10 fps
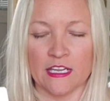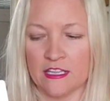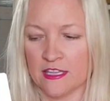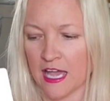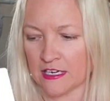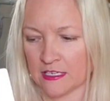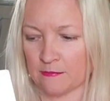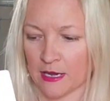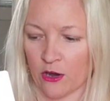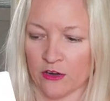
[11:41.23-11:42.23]
in that, in
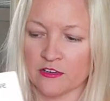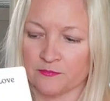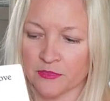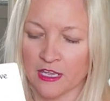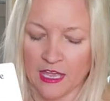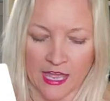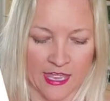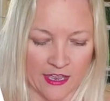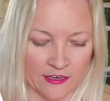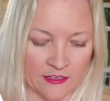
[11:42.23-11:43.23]
my heart.
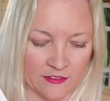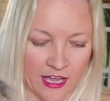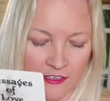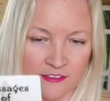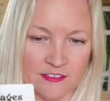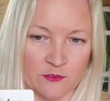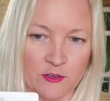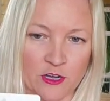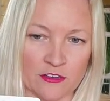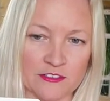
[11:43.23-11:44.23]
And that is
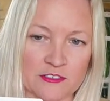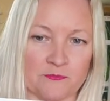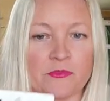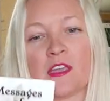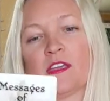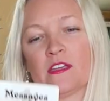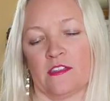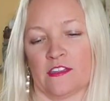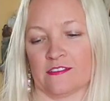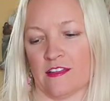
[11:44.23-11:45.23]
difficult.
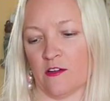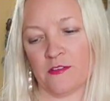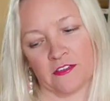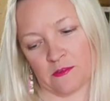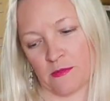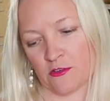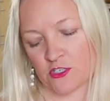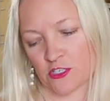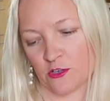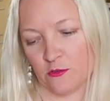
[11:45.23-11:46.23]
This love is
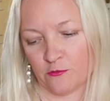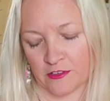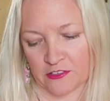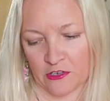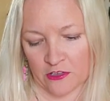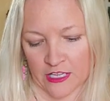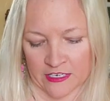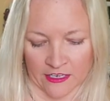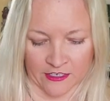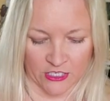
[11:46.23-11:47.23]
emotional, physical,
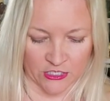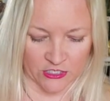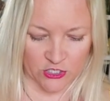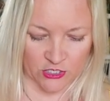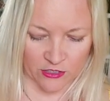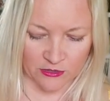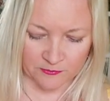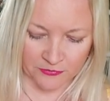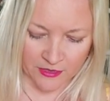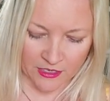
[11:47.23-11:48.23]
and unconditional.
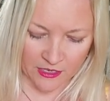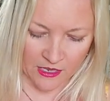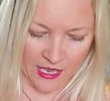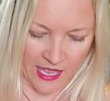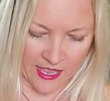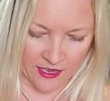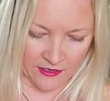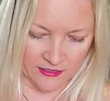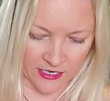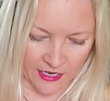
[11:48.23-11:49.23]

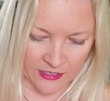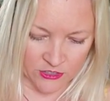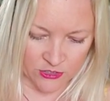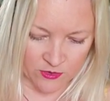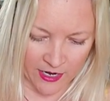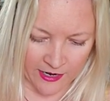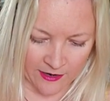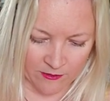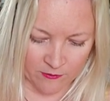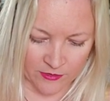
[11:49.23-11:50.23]
And I do
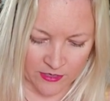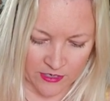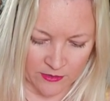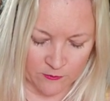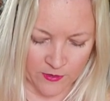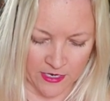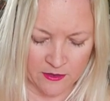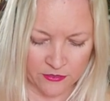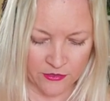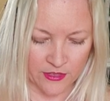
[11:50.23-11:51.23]
have
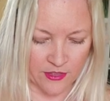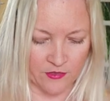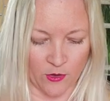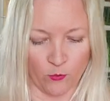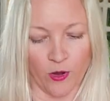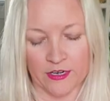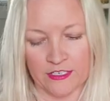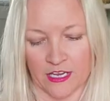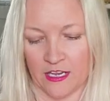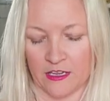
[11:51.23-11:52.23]
faith that one
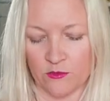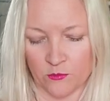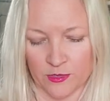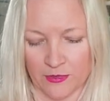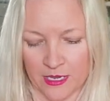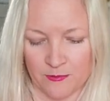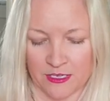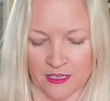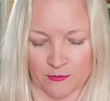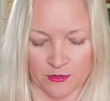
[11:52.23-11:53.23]
day we may
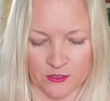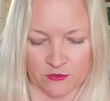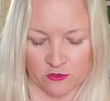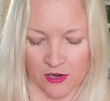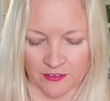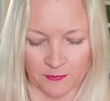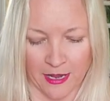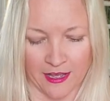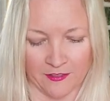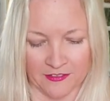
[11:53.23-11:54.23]
be able to cross
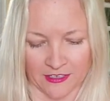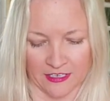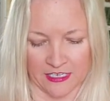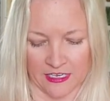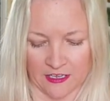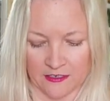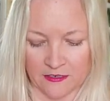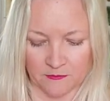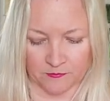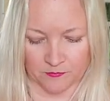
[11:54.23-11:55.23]
paths again.